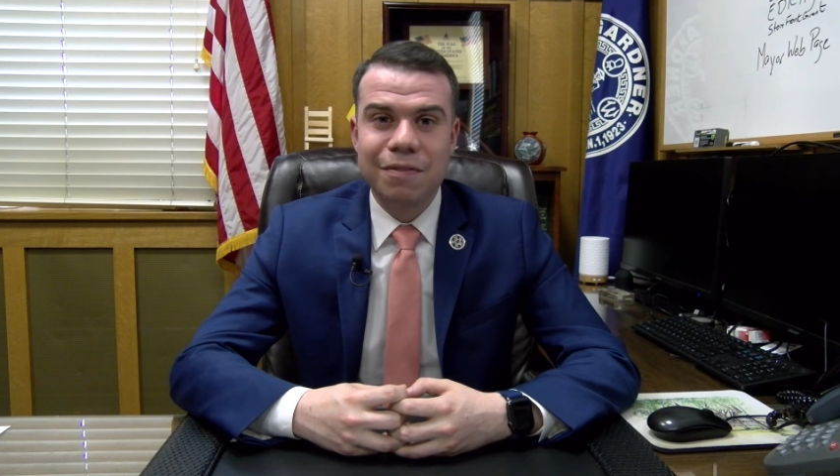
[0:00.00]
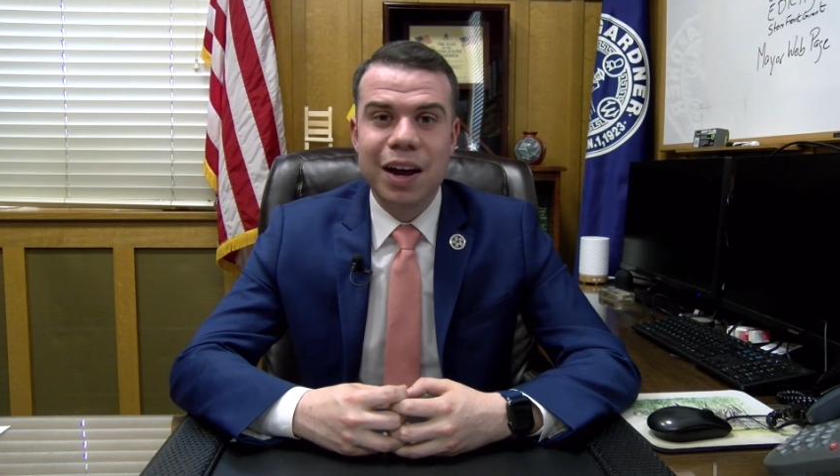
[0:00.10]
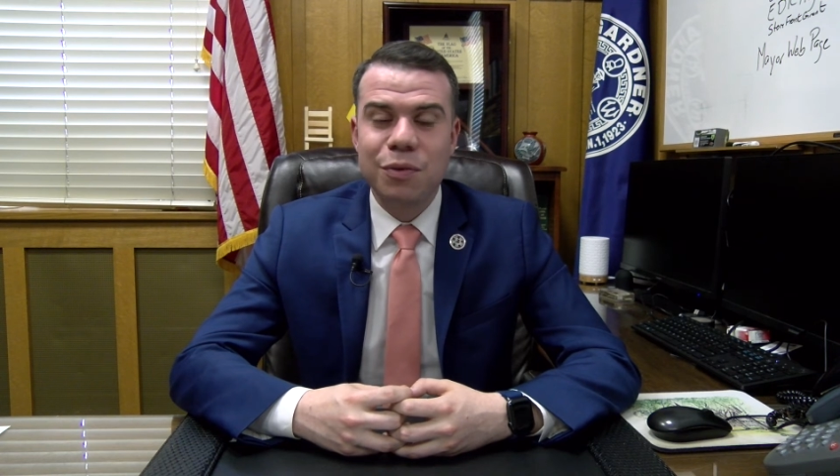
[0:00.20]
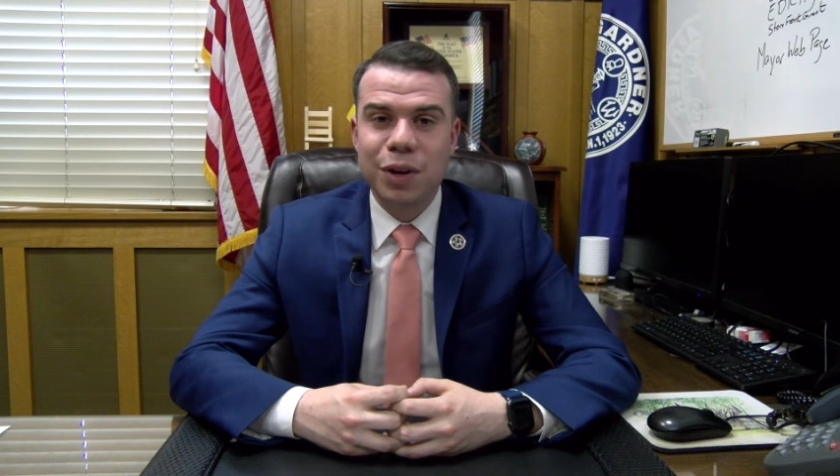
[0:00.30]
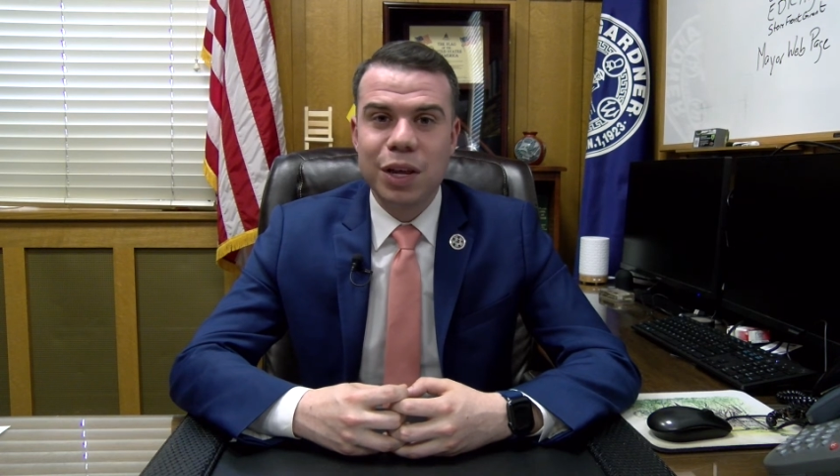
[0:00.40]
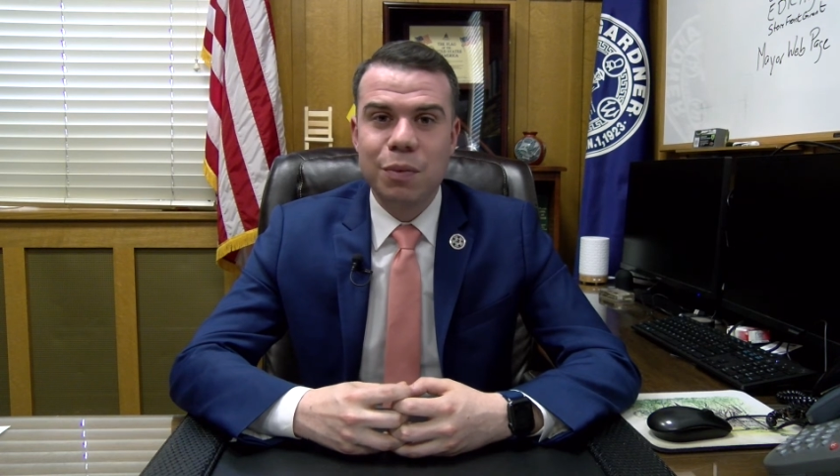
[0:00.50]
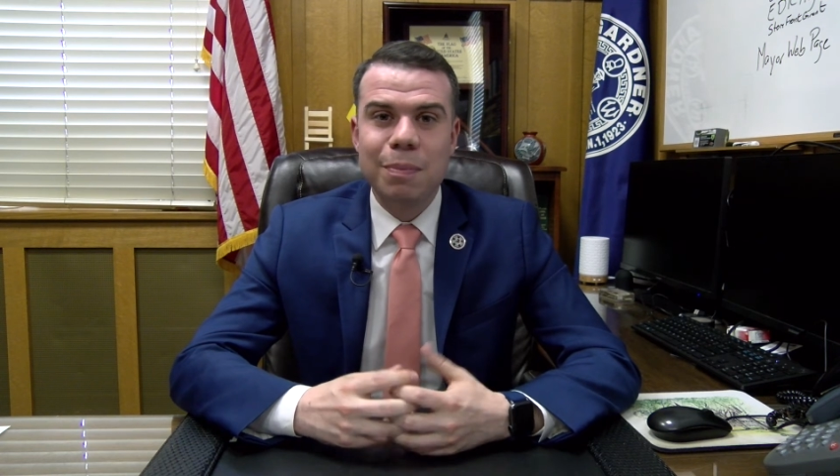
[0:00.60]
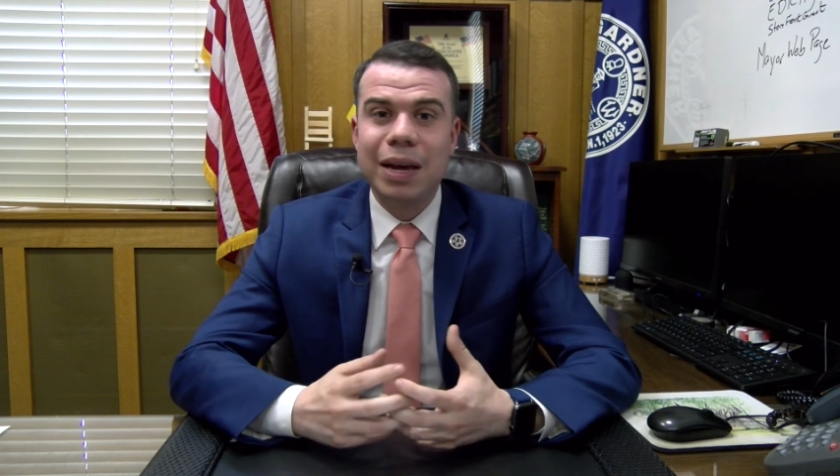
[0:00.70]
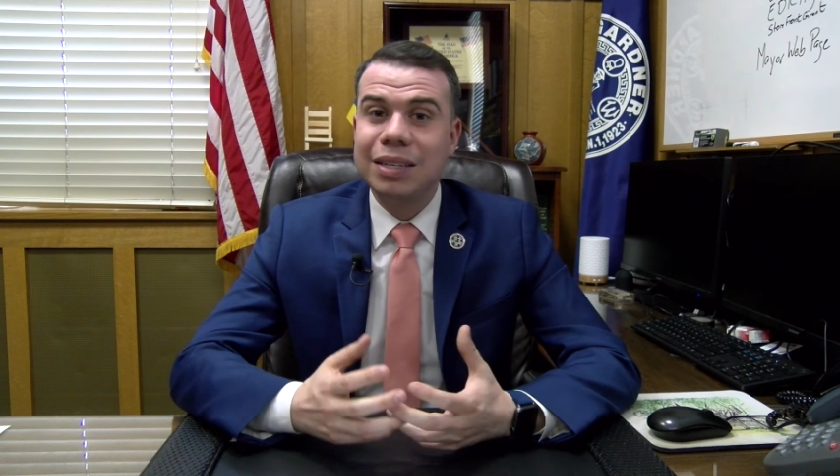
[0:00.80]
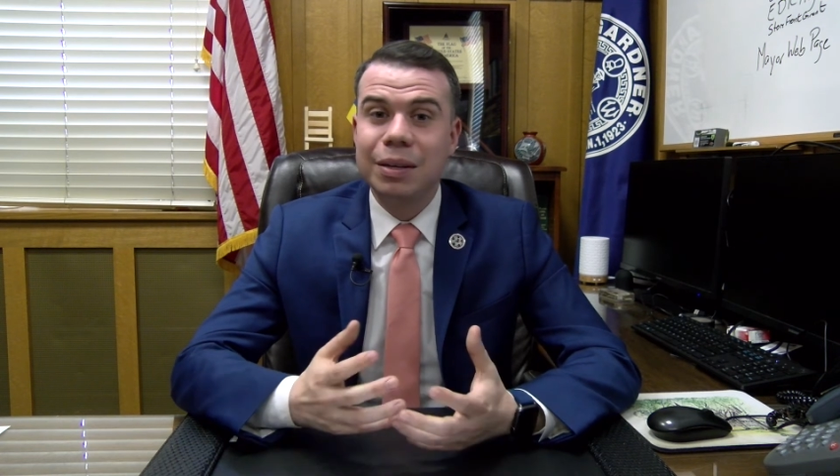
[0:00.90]
find really what
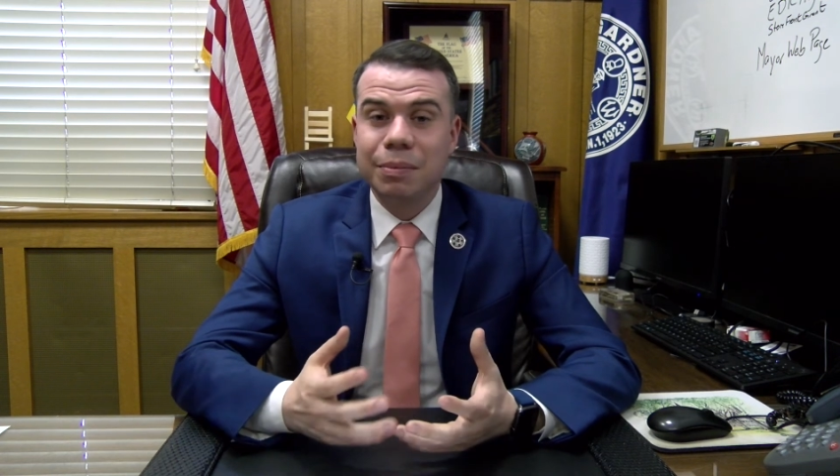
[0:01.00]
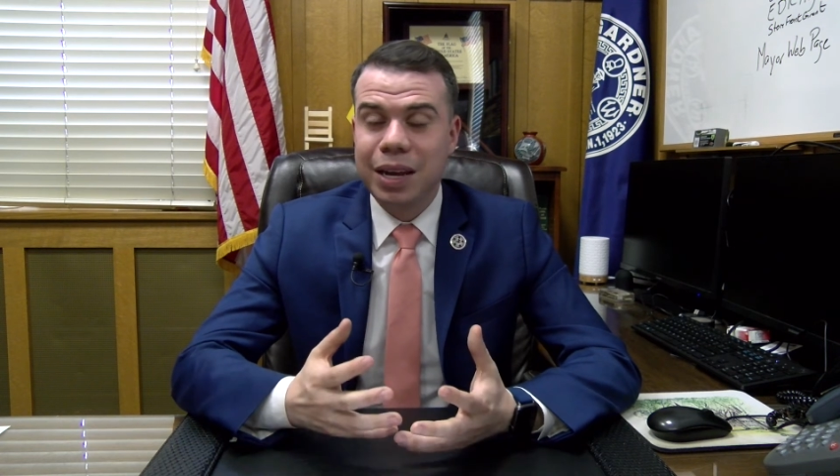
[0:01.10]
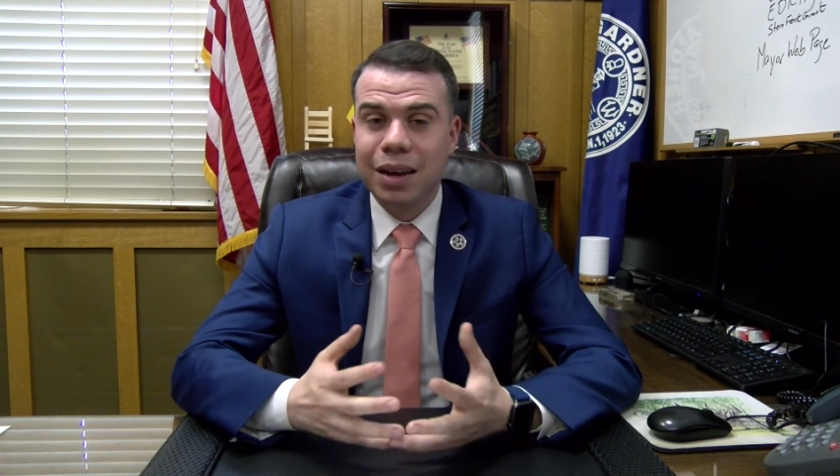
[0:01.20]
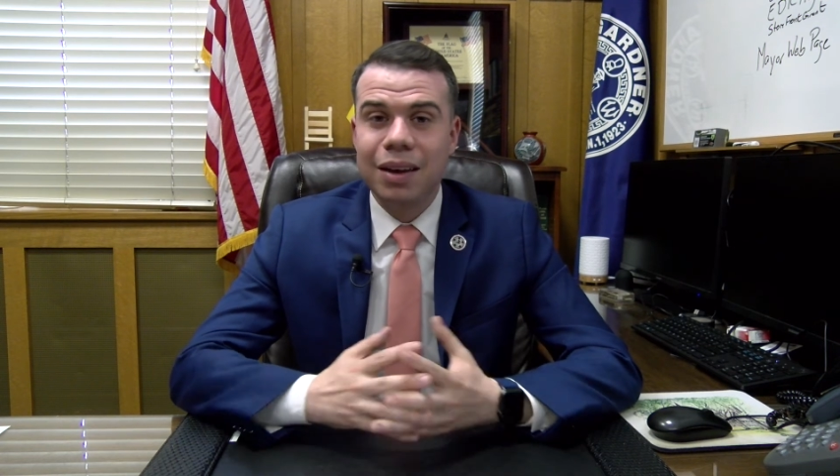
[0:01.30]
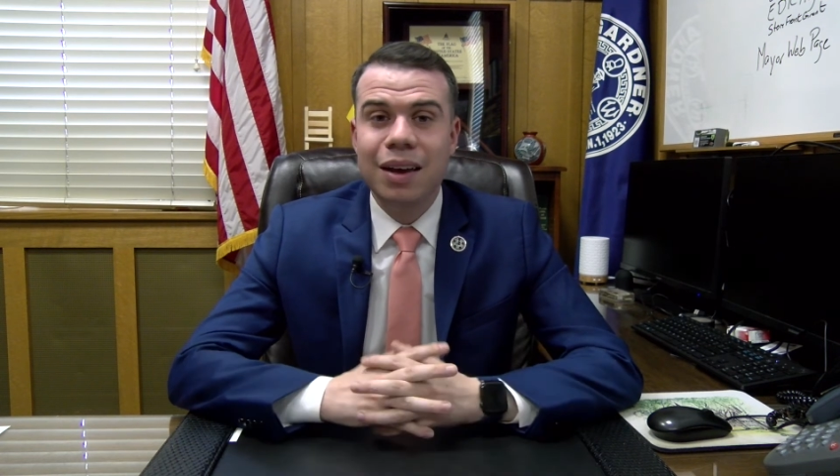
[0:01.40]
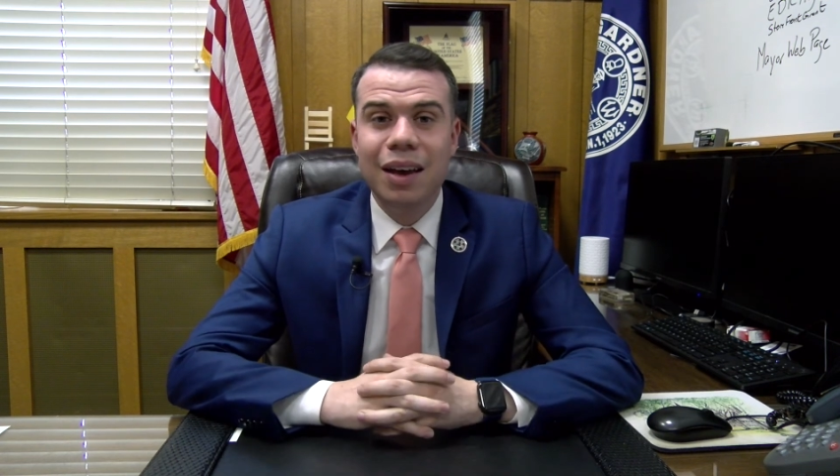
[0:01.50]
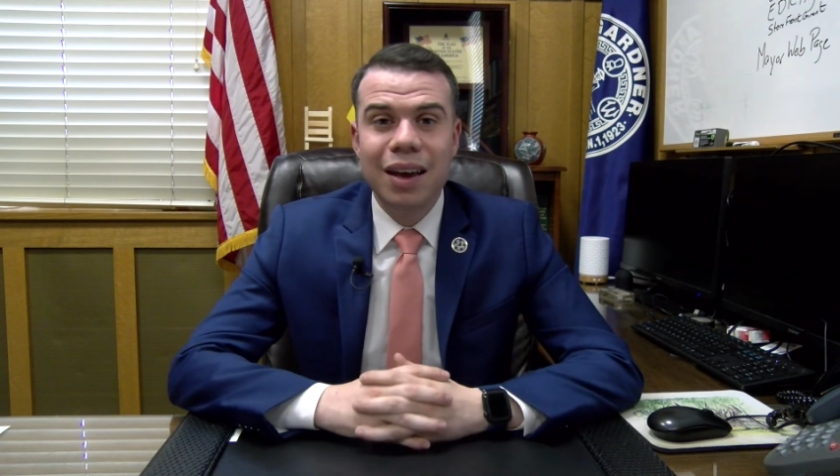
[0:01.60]
makes them tick,